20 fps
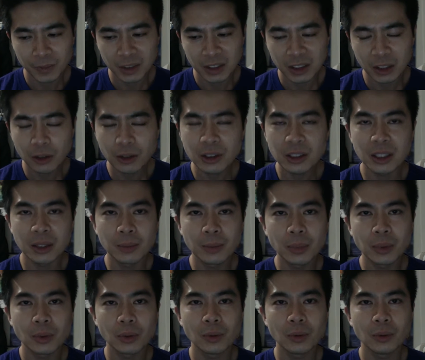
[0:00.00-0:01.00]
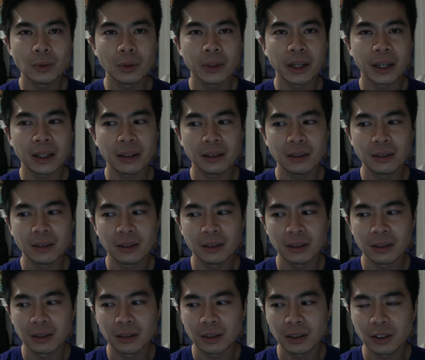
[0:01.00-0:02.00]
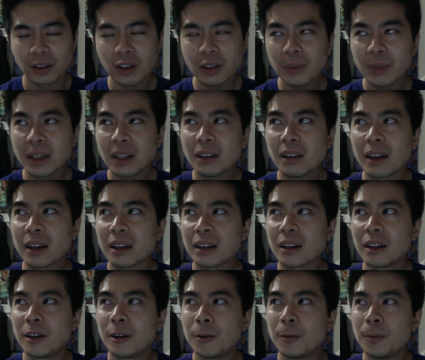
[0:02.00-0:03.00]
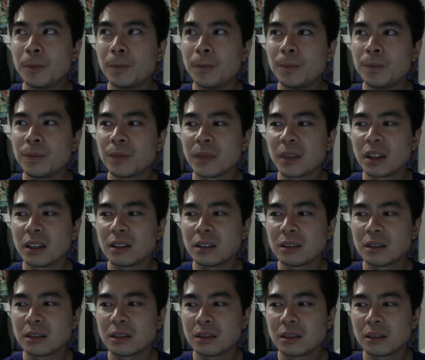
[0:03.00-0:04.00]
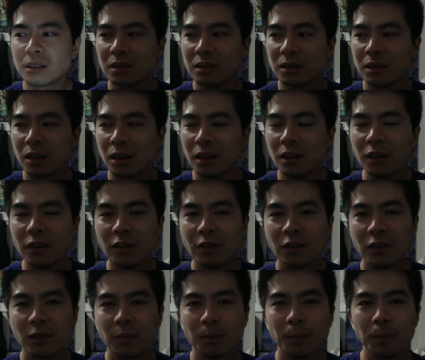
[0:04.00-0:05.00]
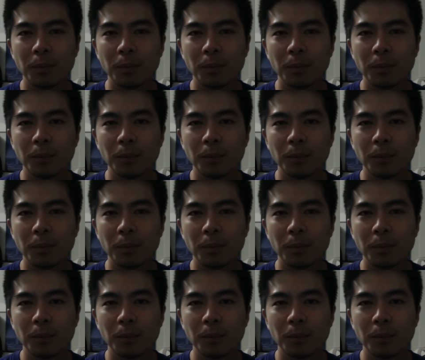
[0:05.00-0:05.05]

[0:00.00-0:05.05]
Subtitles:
so simple yet you know what I mean. Like, it's kind of